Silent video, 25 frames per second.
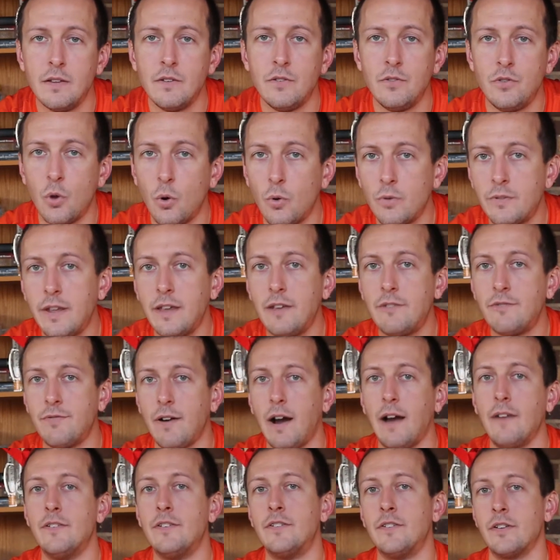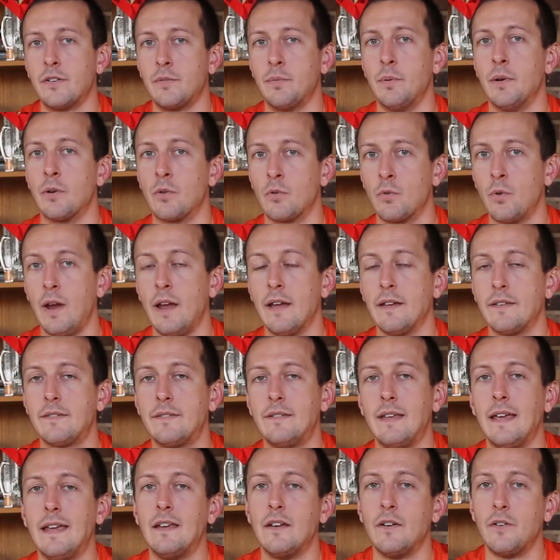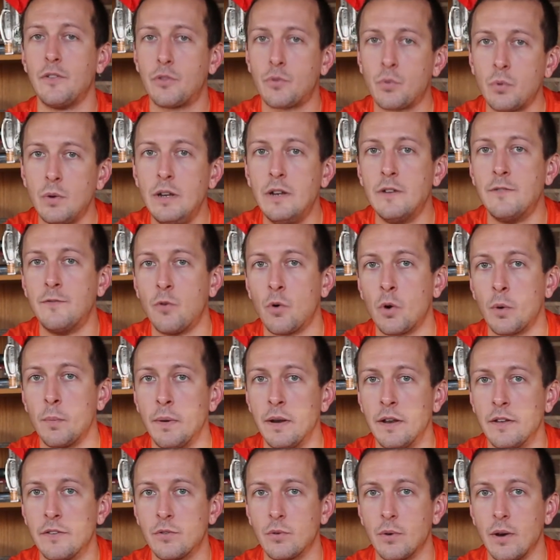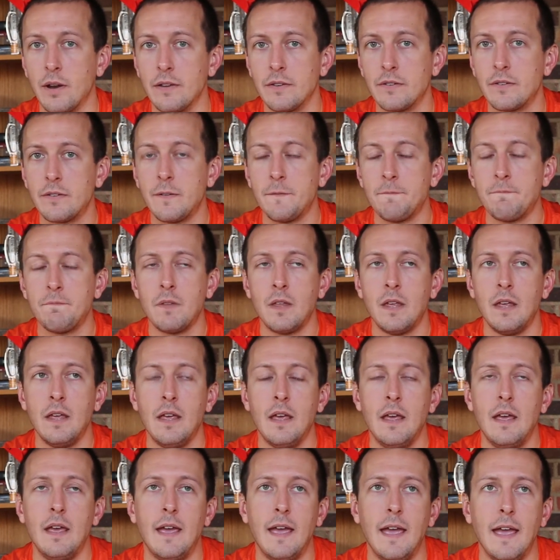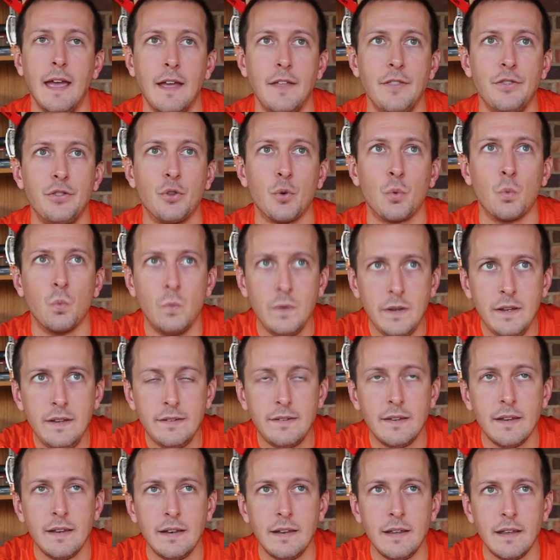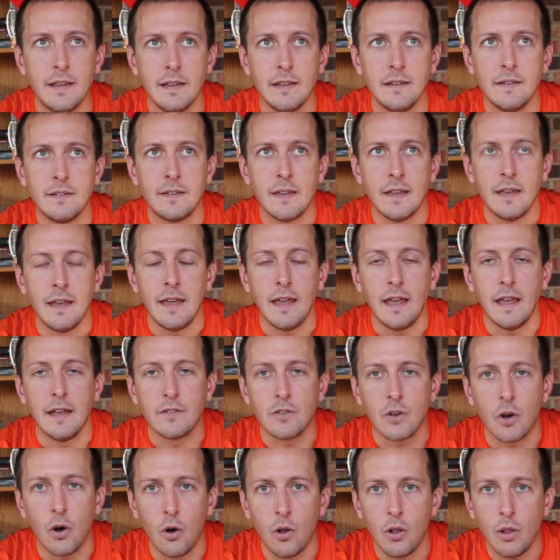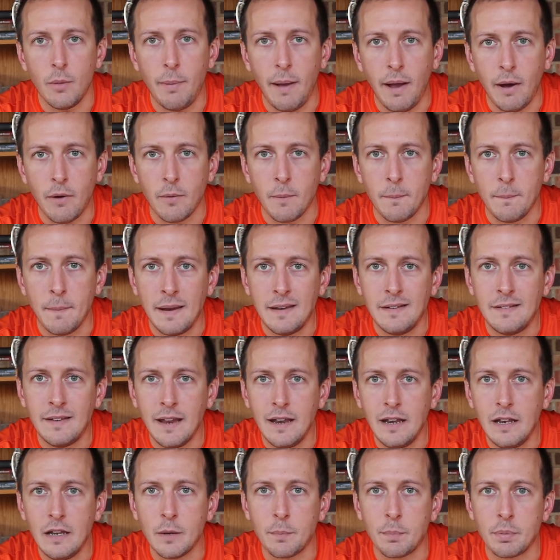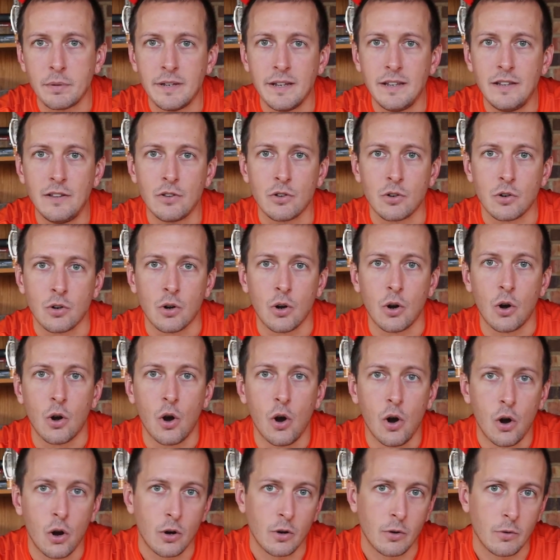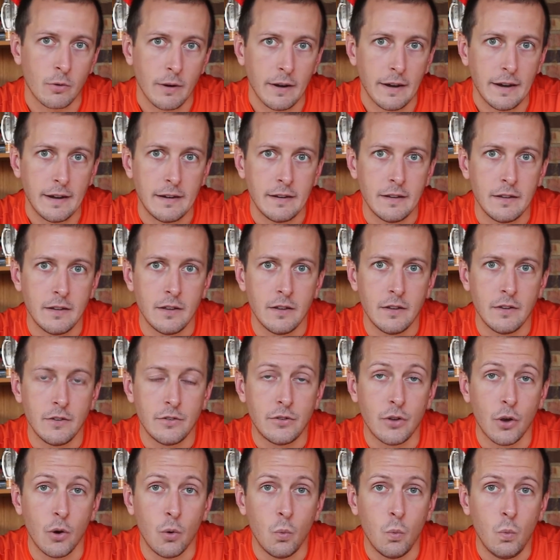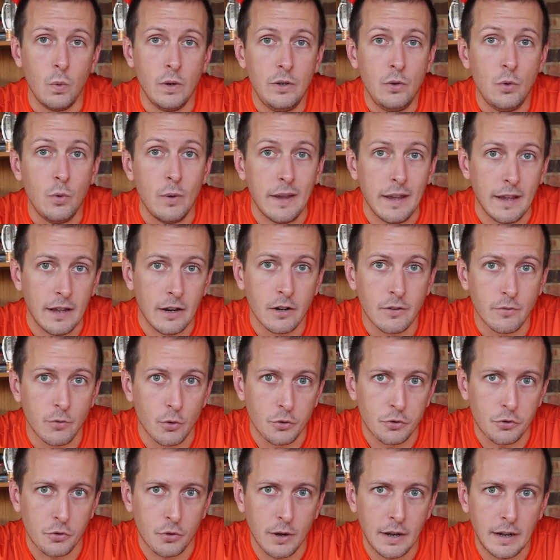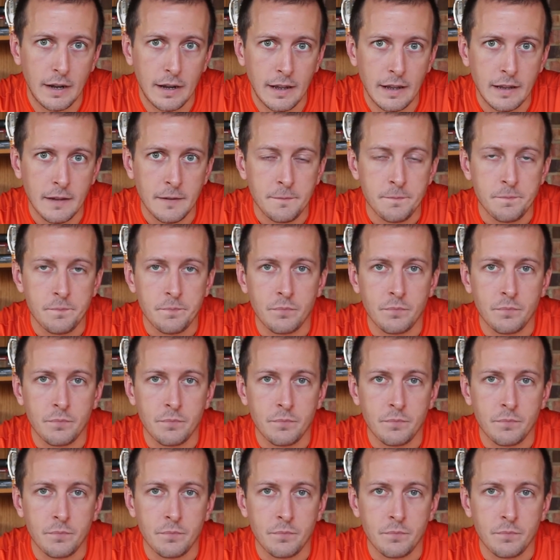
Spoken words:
don't take 5 to 6 minute rest. Take 3 to 4 minutes rest. And the reason is it's all about maintaining a particular heart rate. So we do interval training